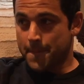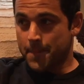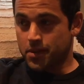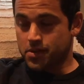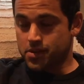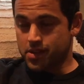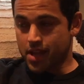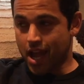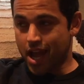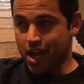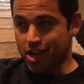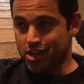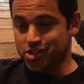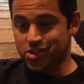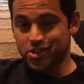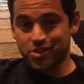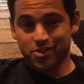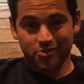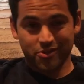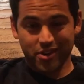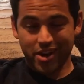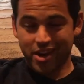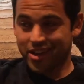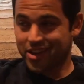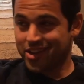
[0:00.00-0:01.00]
was actually
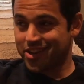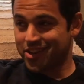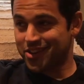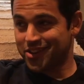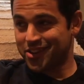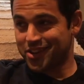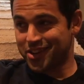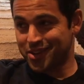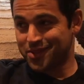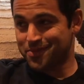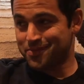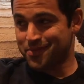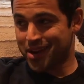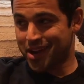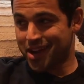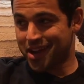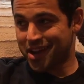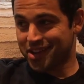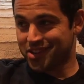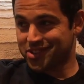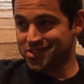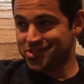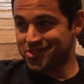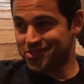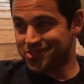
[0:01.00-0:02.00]
right here in my
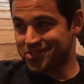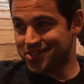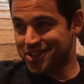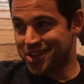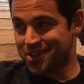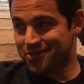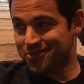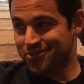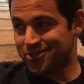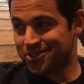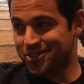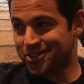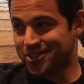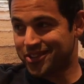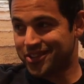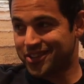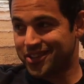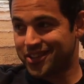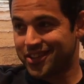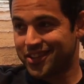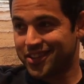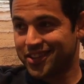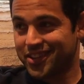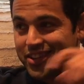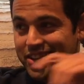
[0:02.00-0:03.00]
actual neighborhood.
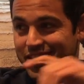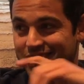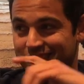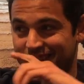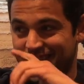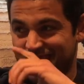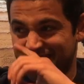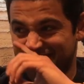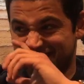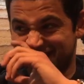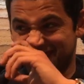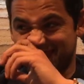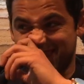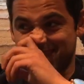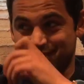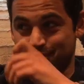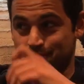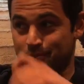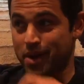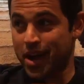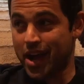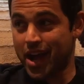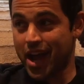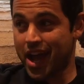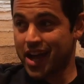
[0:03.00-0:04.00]

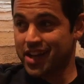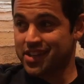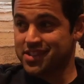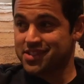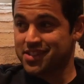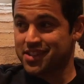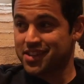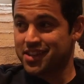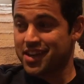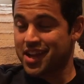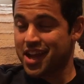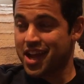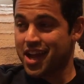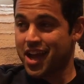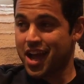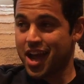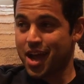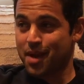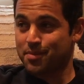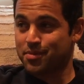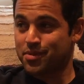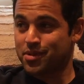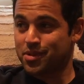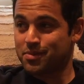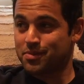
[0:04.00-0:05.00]
Just by accident, it
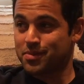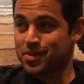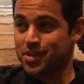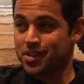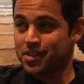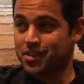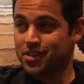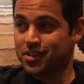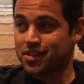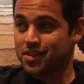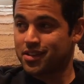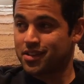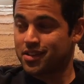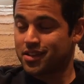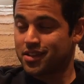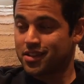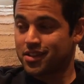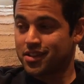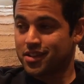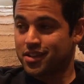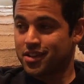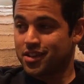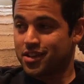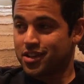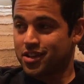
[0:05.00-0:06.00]
happened to be
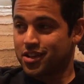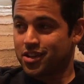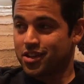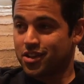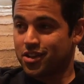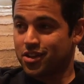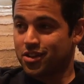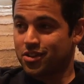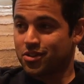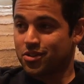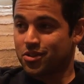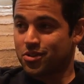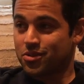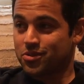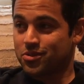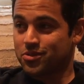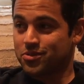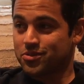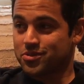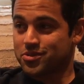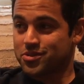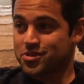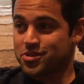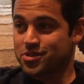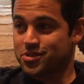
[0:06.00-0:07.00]
a
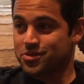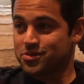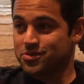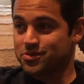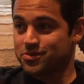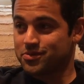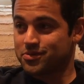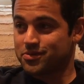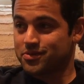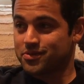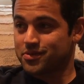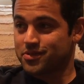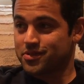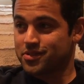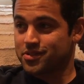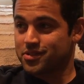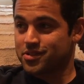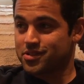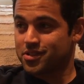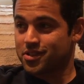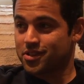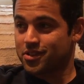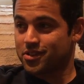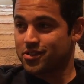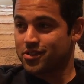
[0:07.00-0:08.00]
local shoot.
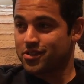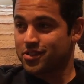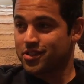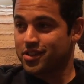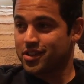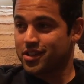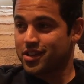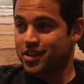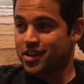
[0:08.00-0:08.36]
So